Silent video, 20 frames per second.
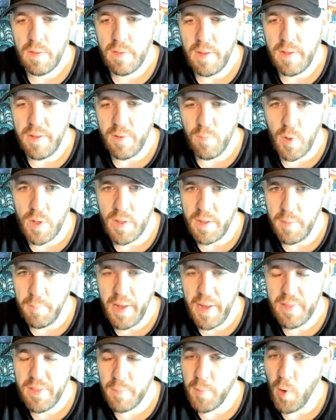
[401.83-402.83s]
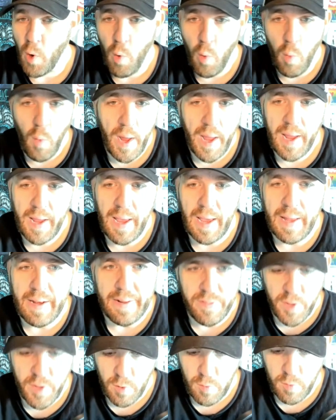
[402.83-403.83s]
it really made them go away. And
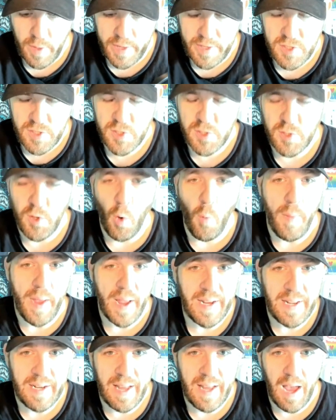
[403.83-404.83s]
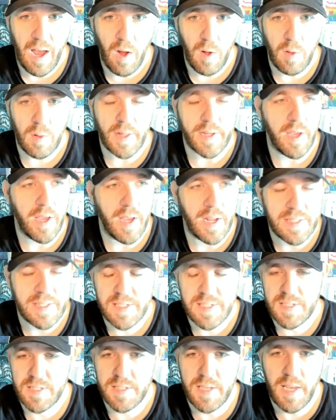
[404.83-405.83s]
there is so many now. Like you got
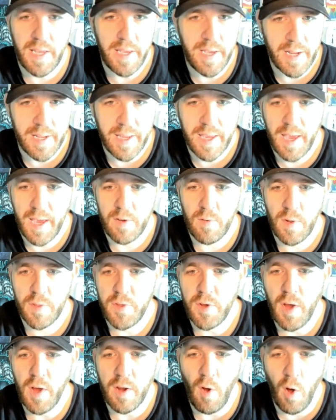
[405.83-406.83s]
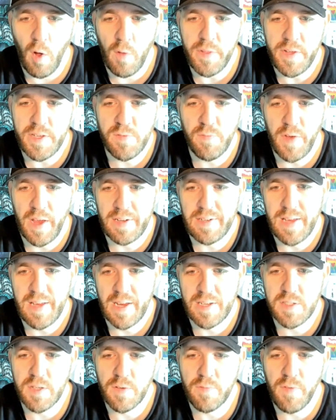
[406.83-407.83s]
Sisay, you got Kenrith, you got all these
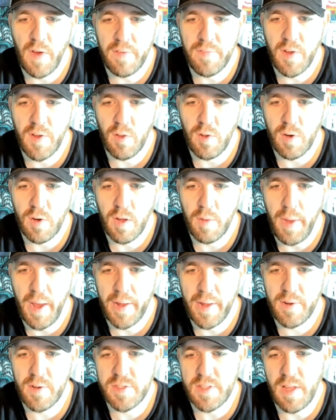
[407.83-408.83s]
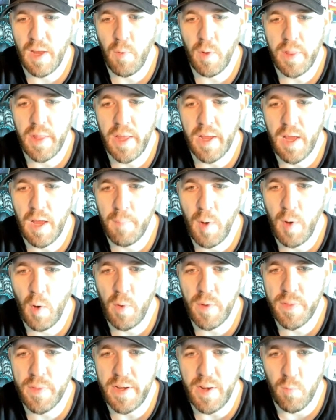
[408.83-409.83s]
fantastic 5-color commanders that when they come out
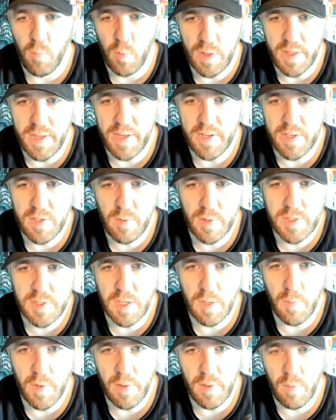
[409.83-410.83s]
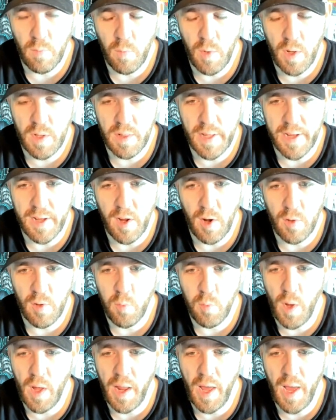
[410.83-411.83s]
with a really interesting one like Garth
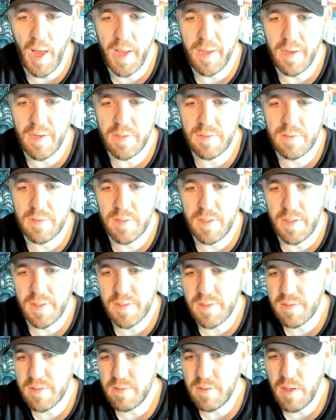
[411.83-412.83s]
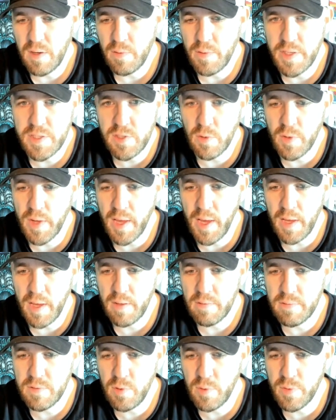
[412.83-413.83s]
One Eye, it's you know, it's
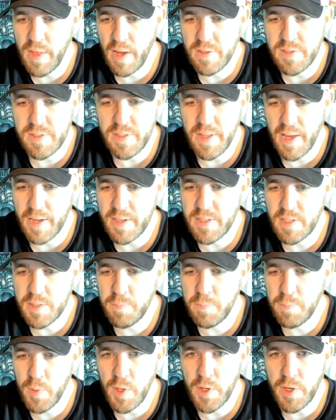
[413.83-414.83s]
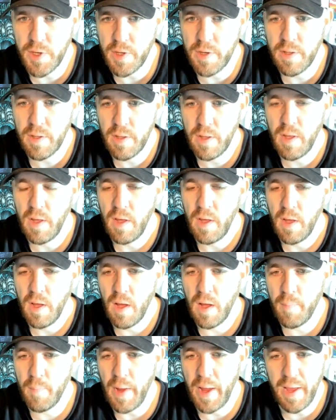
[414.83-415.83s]
okay. 2,000 decks, that's pretty good.
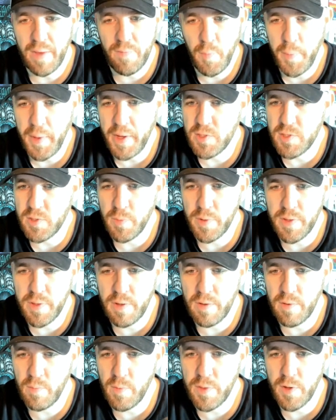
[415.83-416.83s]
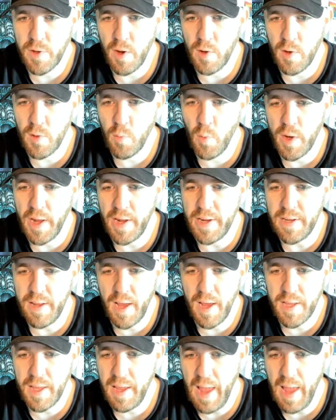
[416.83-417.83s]
I have a patron with a Garth One Eye
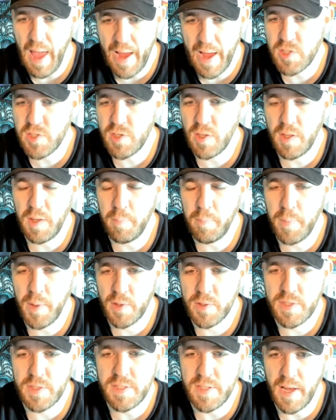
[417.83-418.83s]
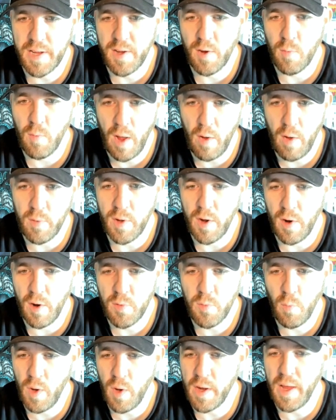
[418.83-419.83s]
deck. He actually built his deck around
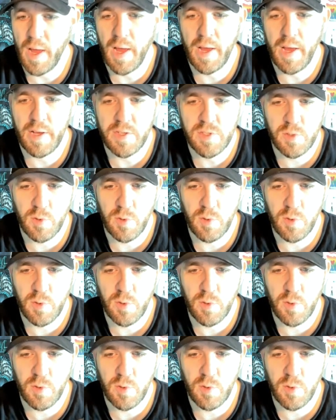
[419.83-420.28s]
Garth One Eye,